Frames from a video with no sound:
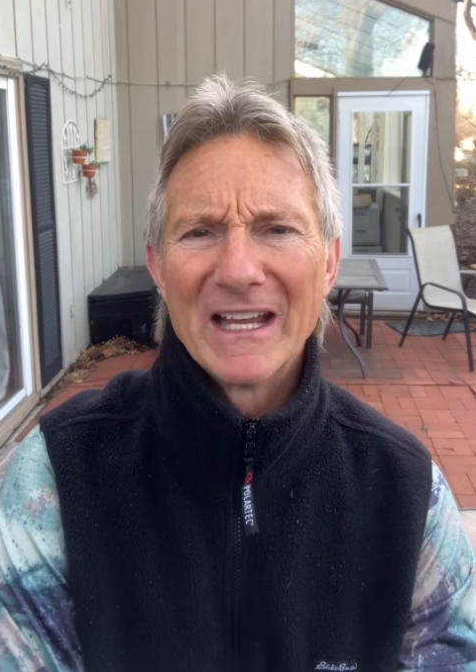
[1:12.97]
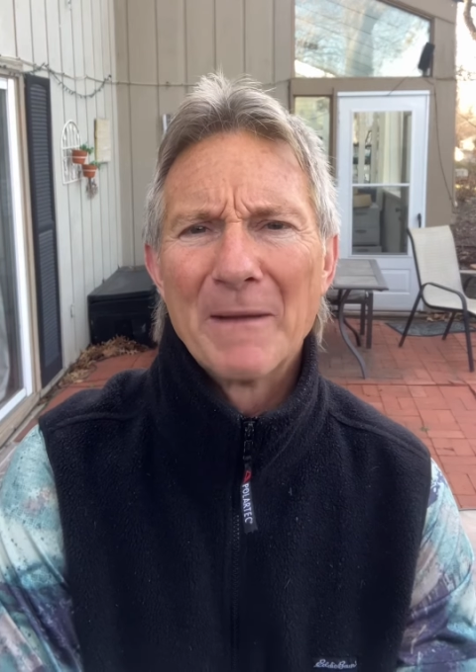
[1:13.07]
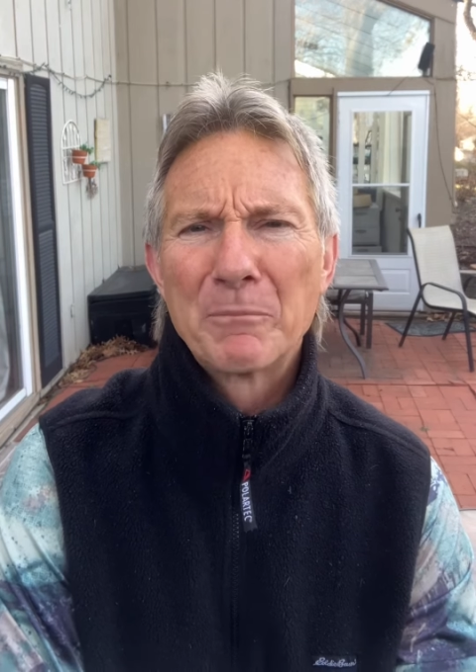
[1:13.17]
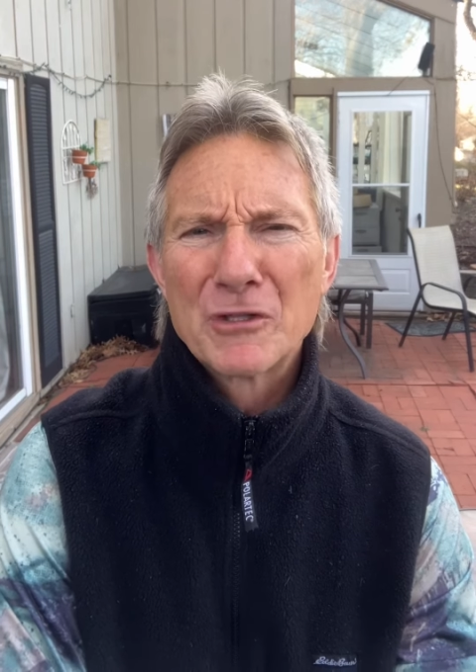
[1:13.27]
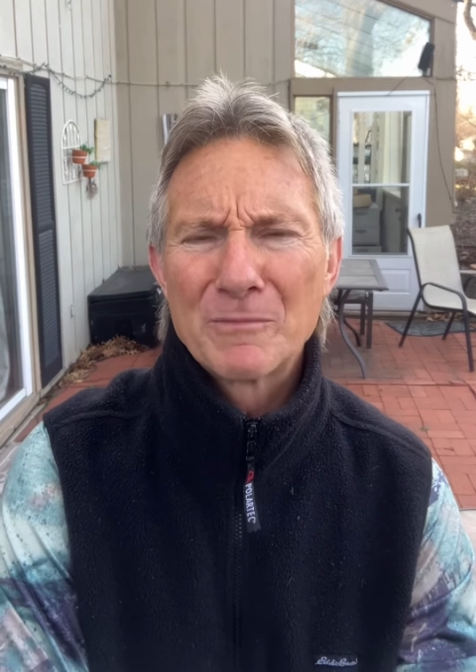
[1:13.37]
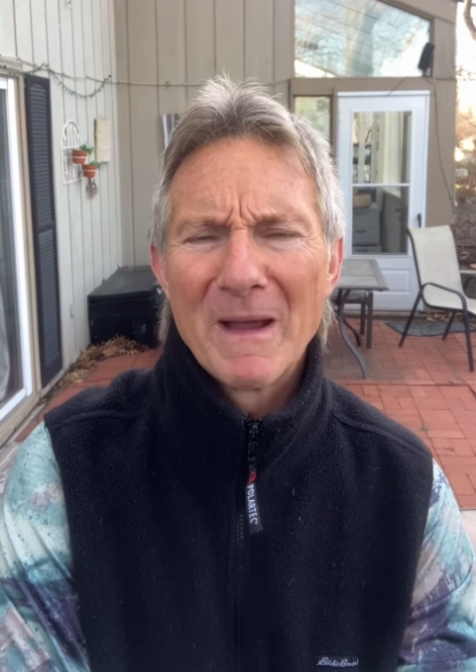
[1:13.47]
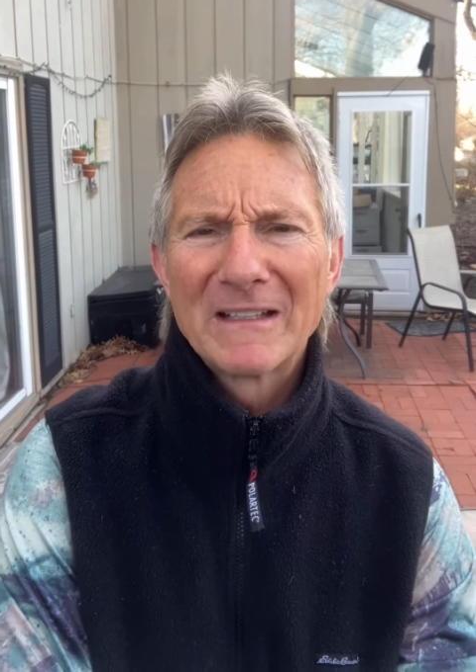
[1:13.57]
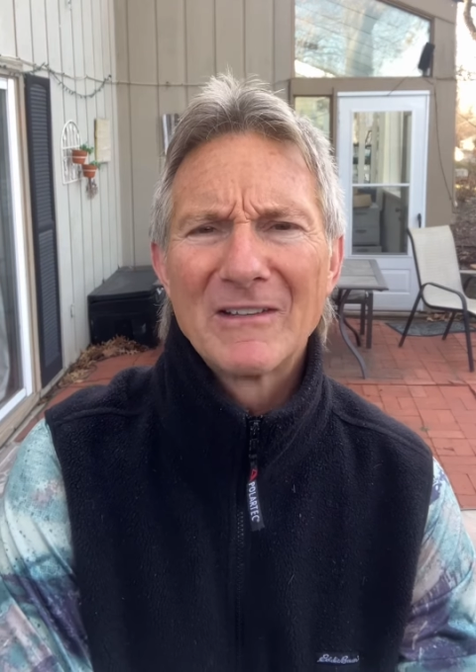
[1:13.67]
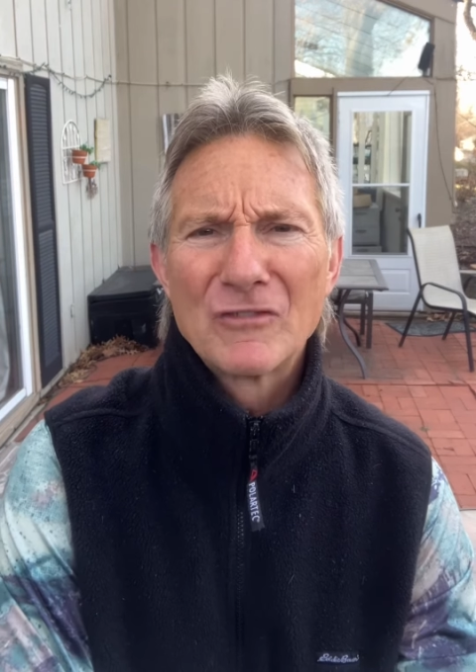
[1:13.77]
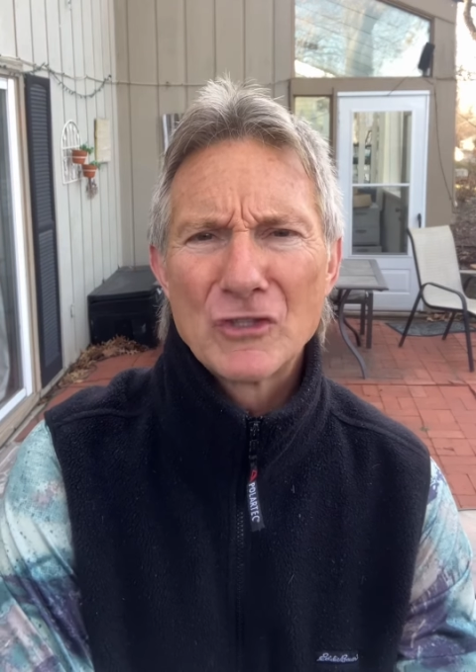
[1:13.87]
and
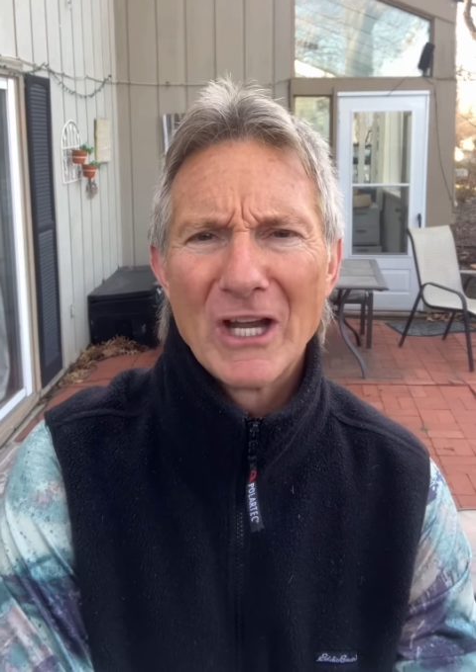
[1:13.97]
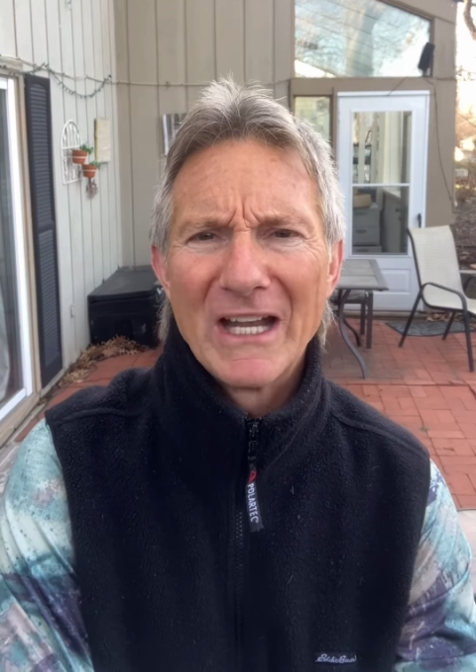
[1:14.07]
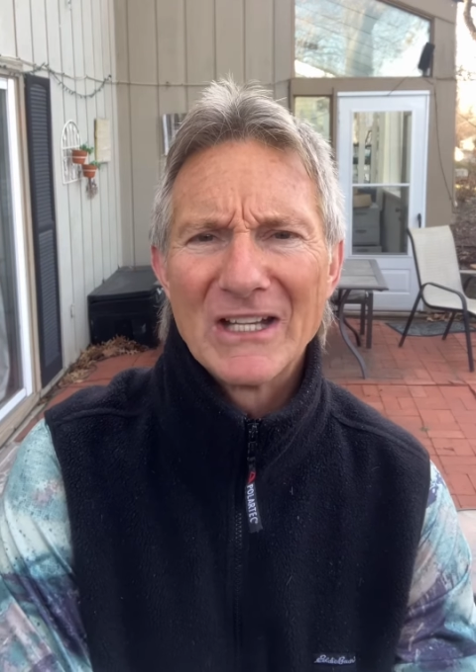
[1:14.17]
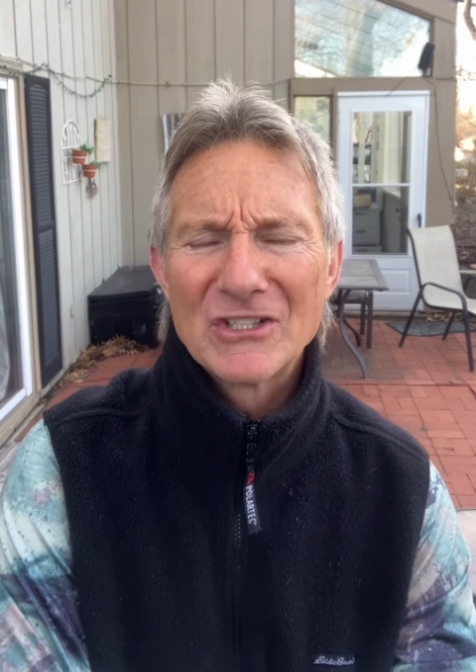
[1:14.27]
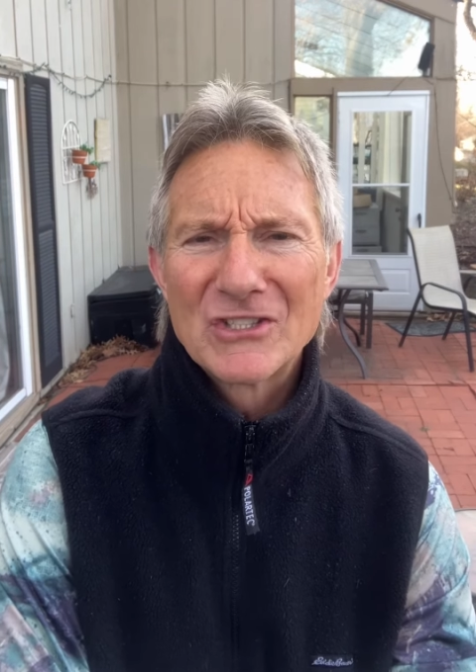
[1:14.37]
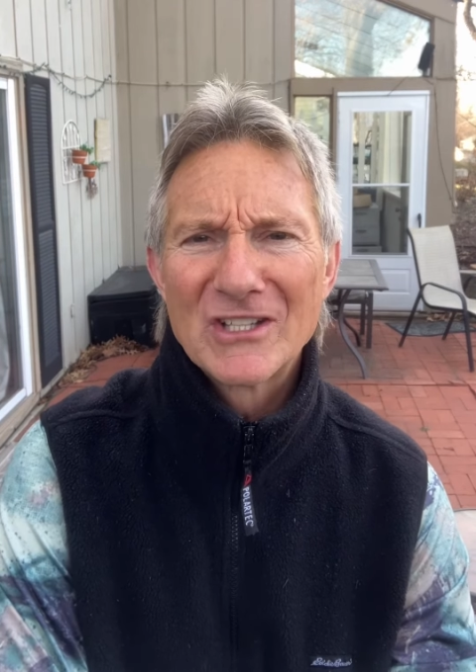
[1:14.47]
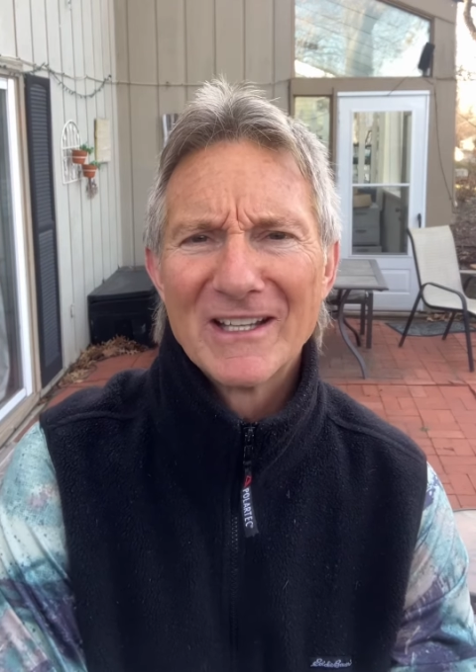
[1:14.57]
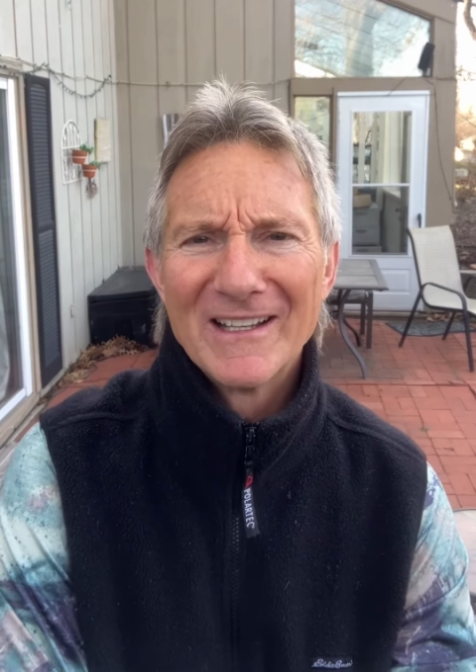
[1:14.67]
perspective changed